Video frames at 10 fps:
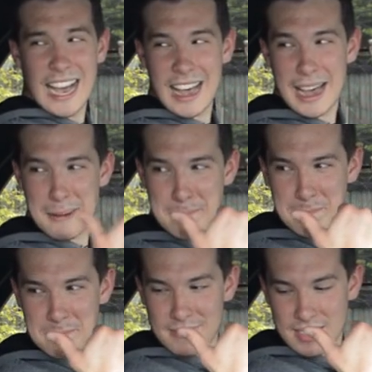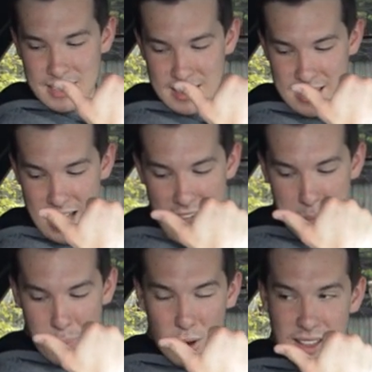Um, I
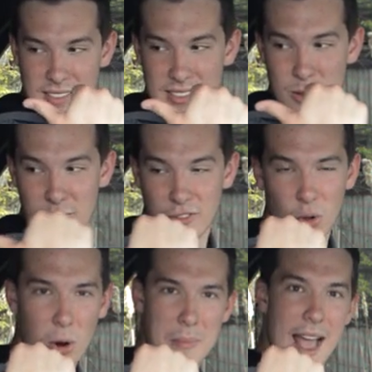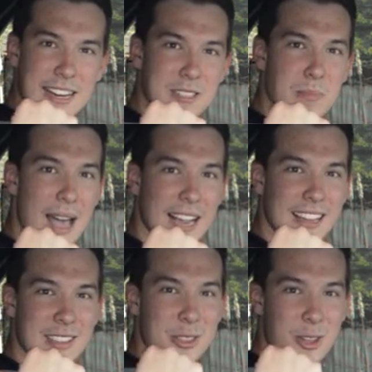put the floor mats back
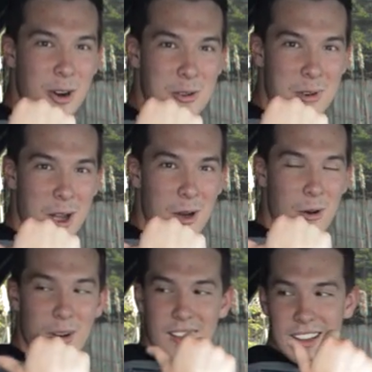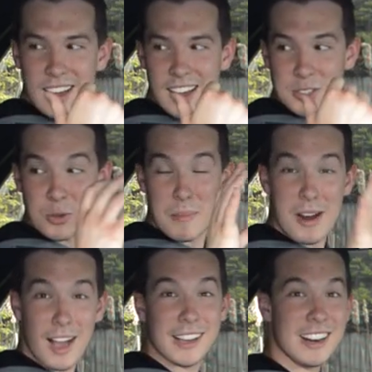in the third row, uh, so I'm
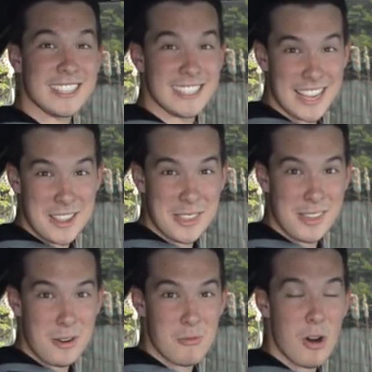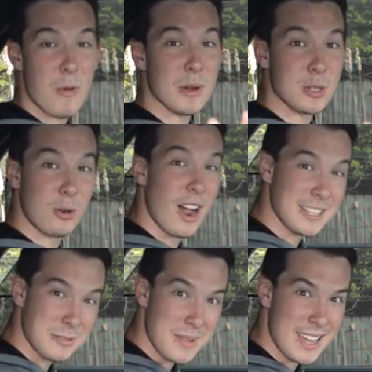not gonna sit in the third row, but
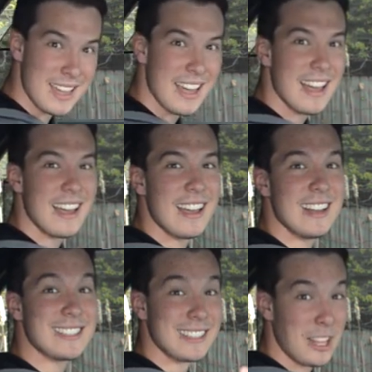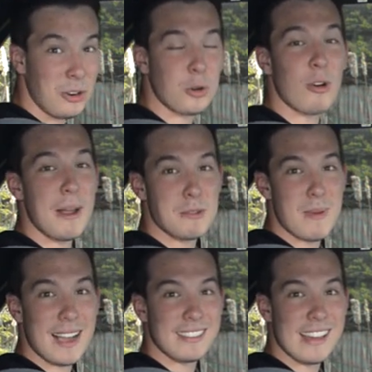trust me, it's a little cramped
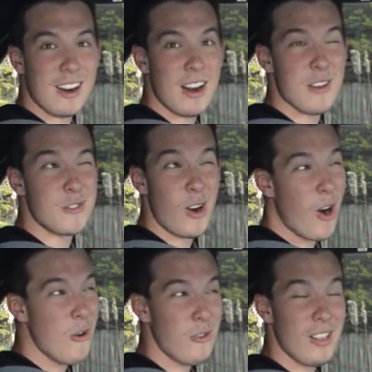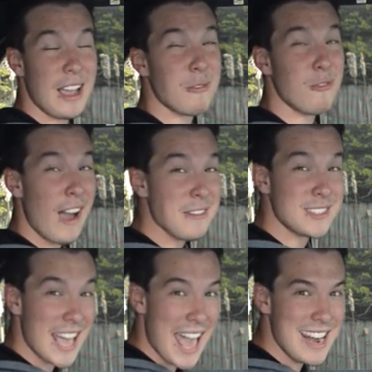back there if you're over like five
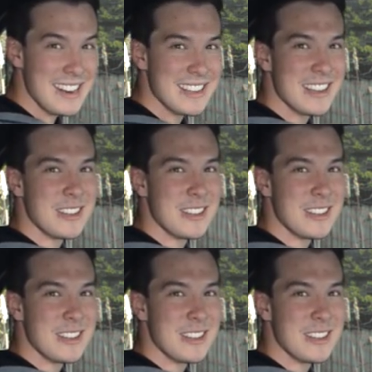ten.